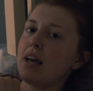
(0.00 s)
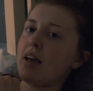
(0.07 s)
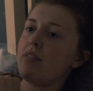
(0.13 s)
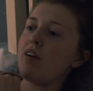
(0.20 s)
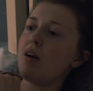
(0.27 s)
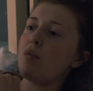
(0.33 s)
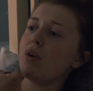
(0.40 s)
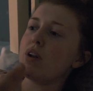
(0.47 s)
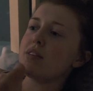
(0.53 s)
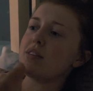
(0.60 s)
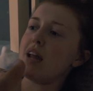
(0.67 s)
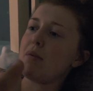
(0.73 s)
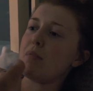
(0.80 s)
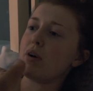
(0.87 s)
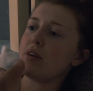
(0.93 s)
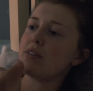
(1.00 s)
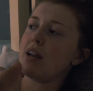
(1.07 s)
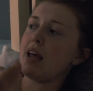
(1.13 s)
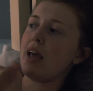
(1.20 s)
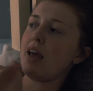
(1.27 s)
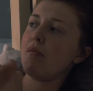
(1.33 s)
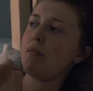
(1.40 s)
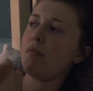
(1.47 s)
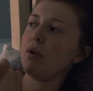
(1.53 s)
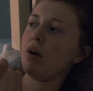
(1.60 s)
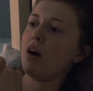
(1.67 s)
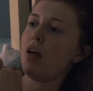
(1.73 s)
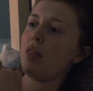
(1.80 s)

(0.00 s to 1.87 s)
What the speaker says: If I want to sleep, I'll sleep, but